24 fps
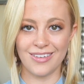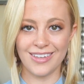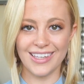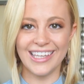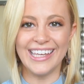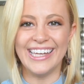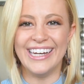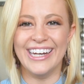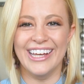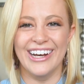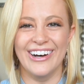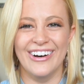
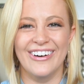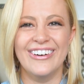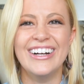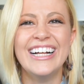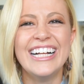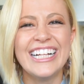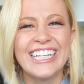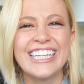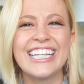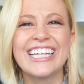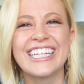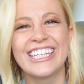You know,
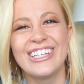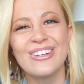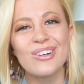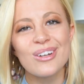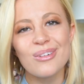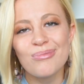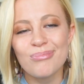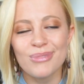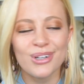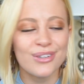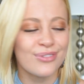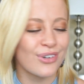like you
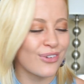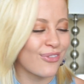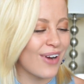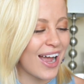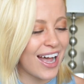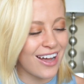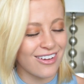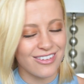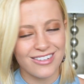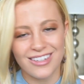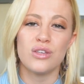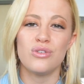can move
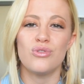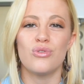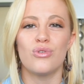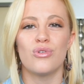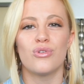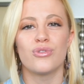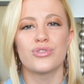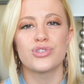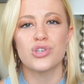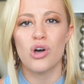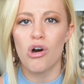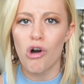around,
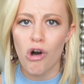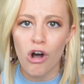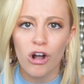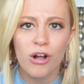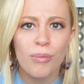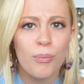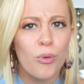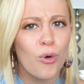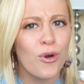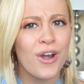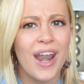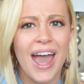you'll
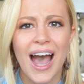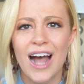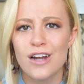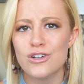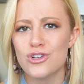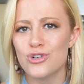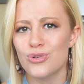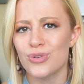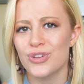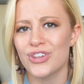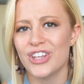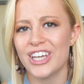talk more
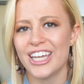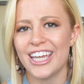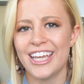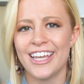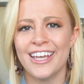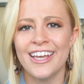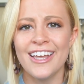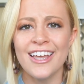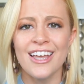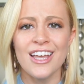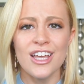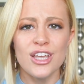
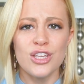naturally,